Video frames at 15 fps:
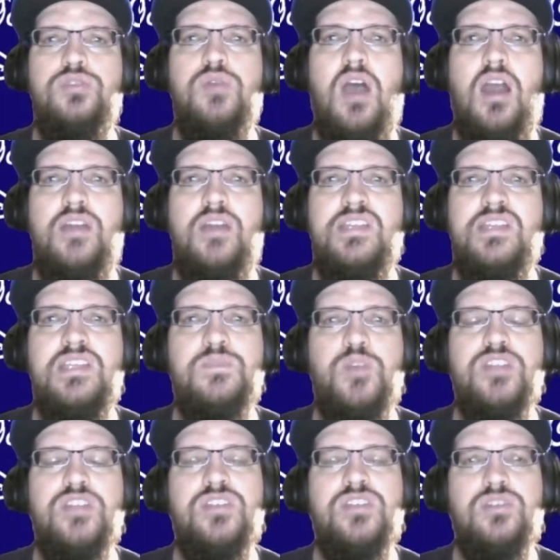our
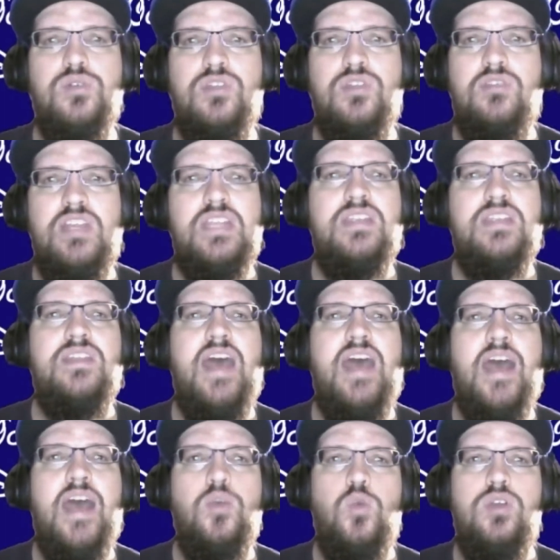Teespring store. The link to
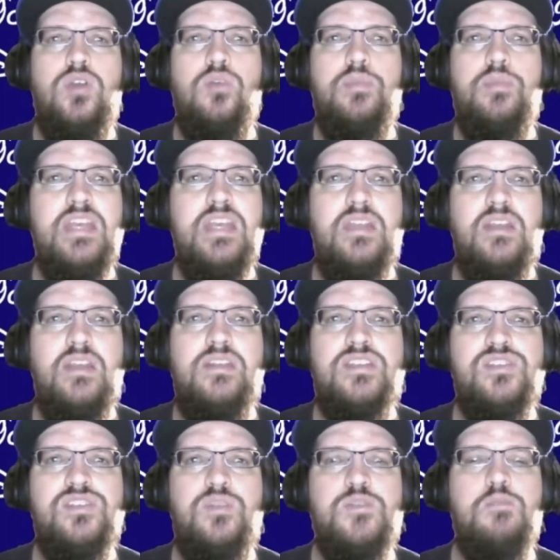that will be in the
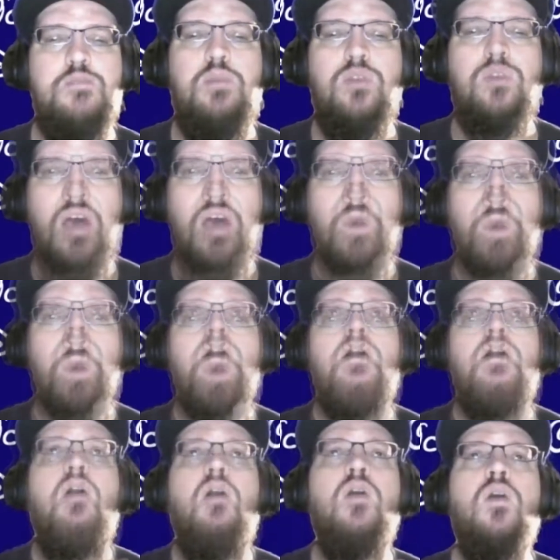description below.
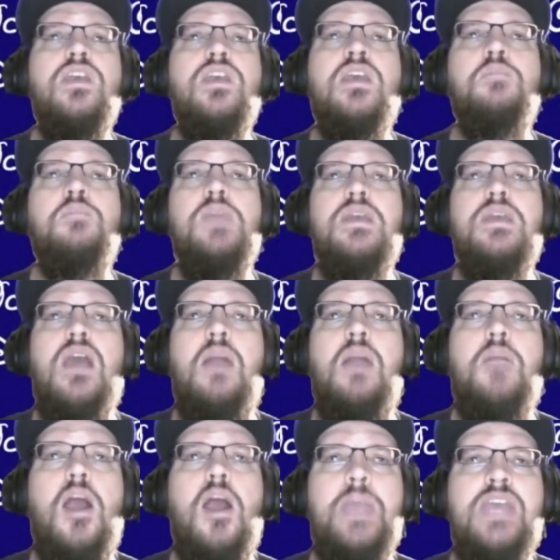Or you can become
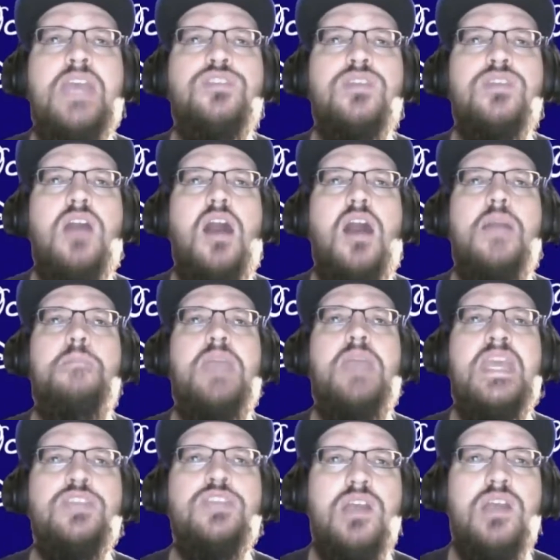our patron on
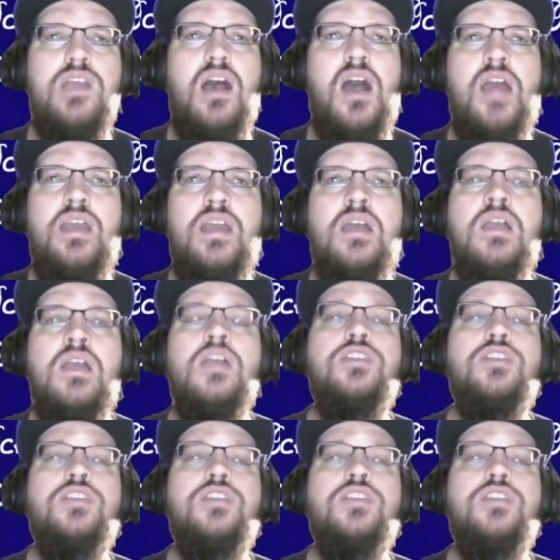Patreon.